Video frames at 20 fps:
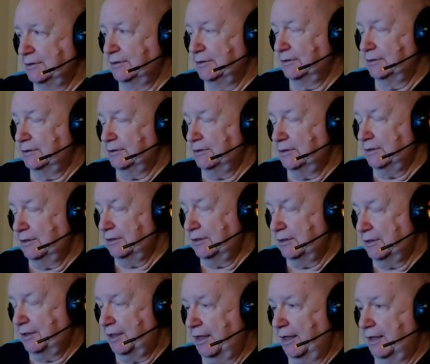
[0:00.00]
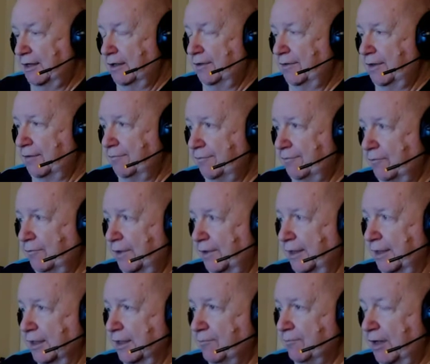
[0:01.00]
Uh, now that when I
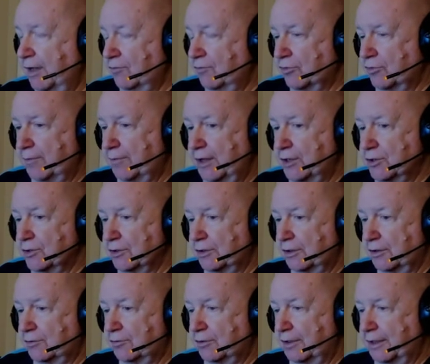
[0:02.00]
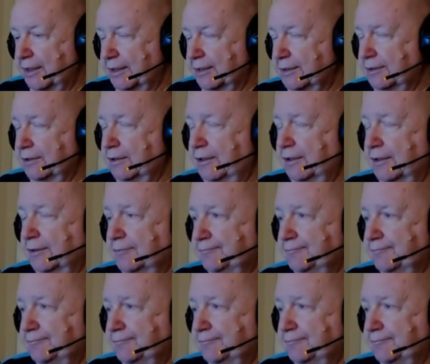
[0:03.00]
give my information, it's like you know.